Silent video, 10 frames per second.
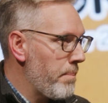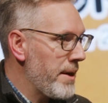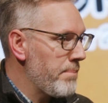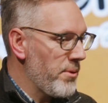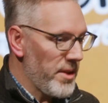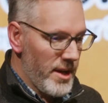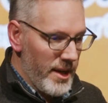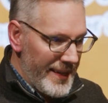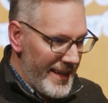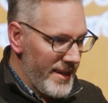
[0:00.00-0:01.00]
people that
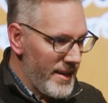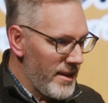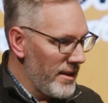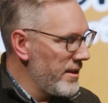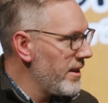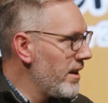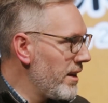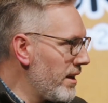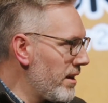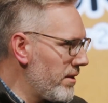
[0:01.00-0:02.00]
are in
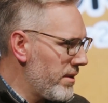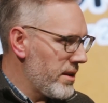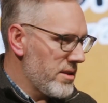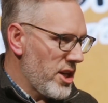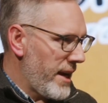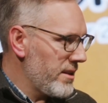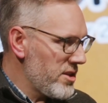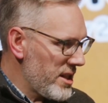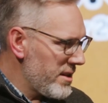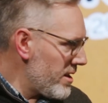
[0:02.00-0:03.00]
the
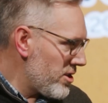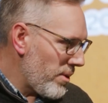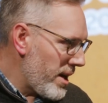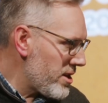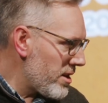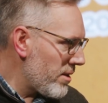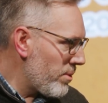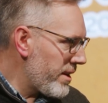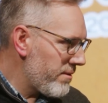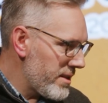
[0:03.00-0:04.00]
challenging situation or
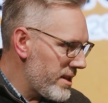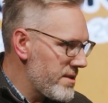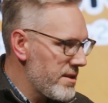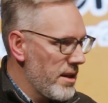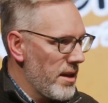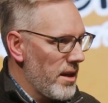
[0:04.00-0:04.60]
whatever it is,